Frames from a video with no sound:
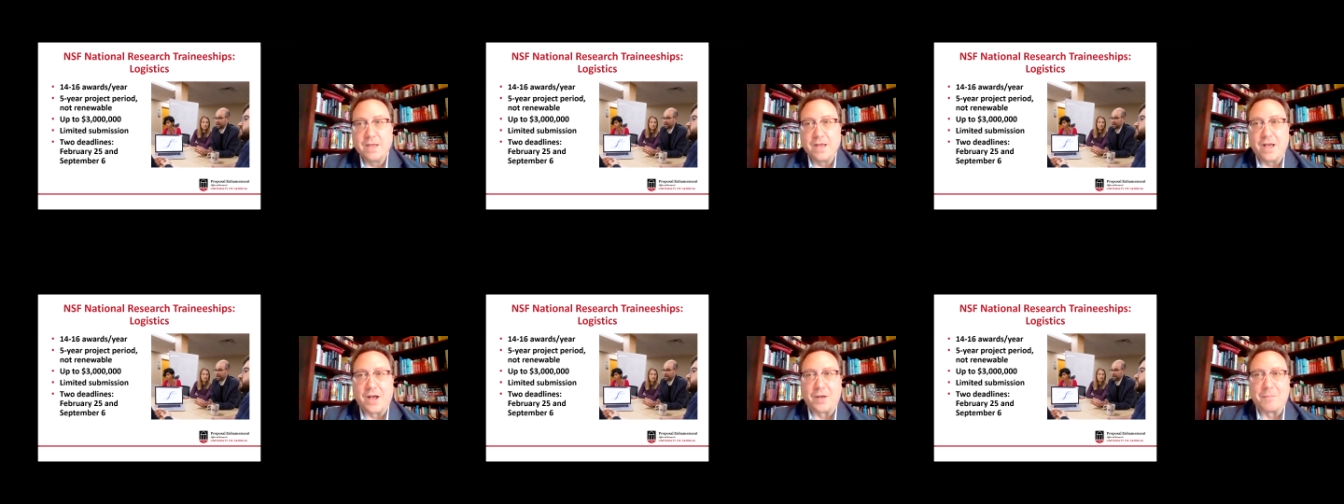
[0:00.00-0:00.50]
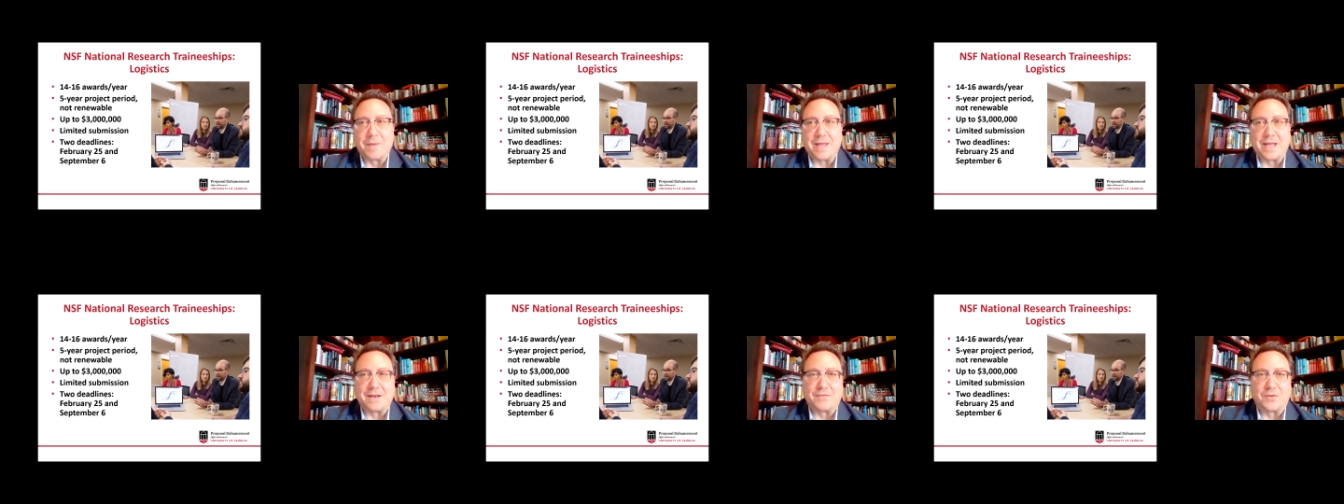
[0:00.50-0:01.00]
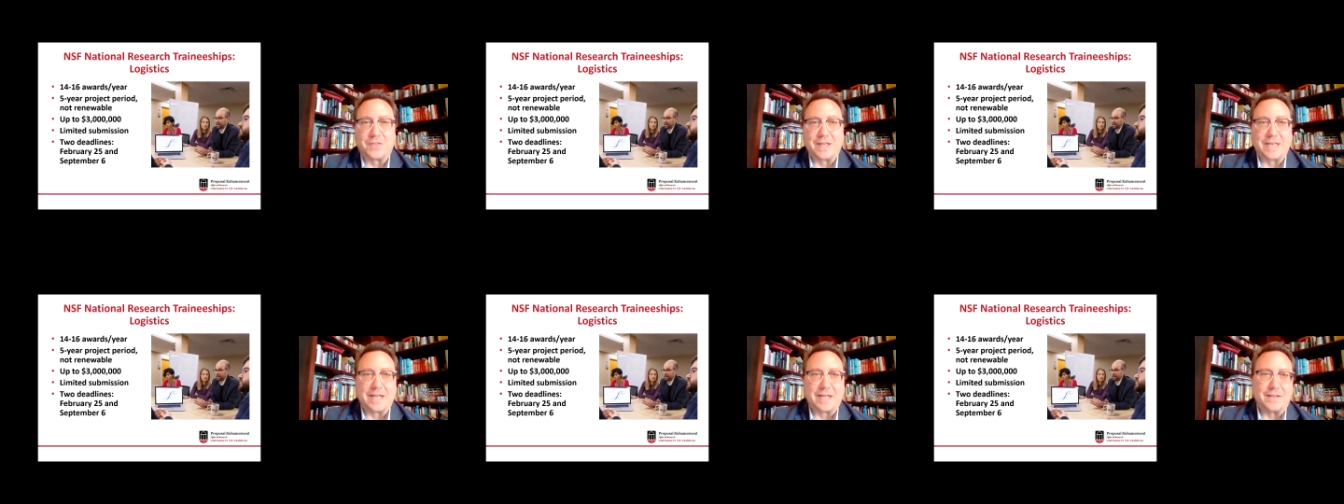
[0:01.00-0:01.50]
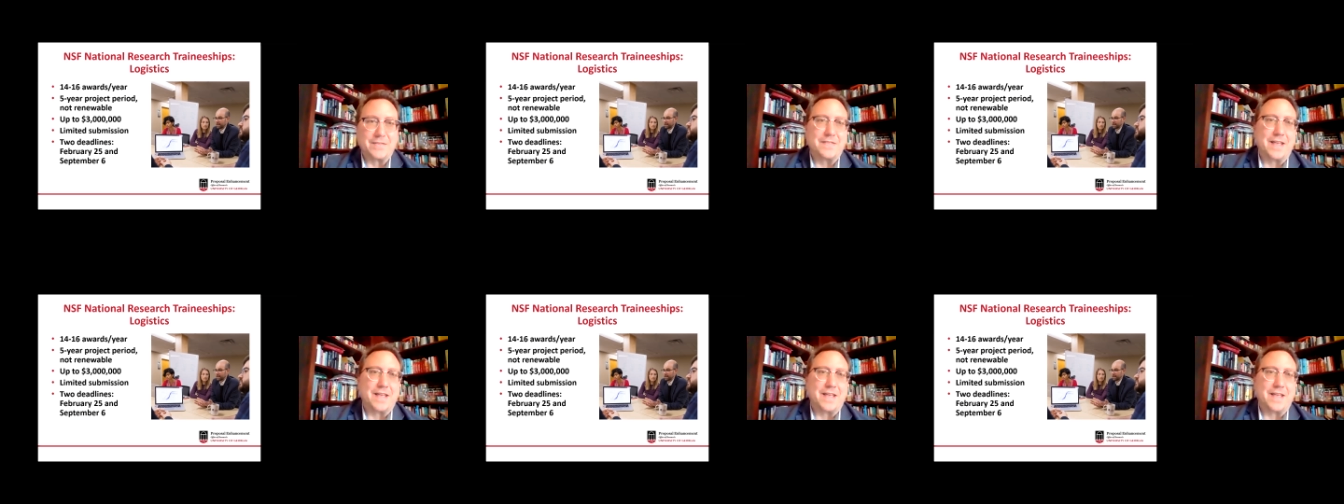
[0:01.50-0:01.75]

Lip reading: And if you're thinking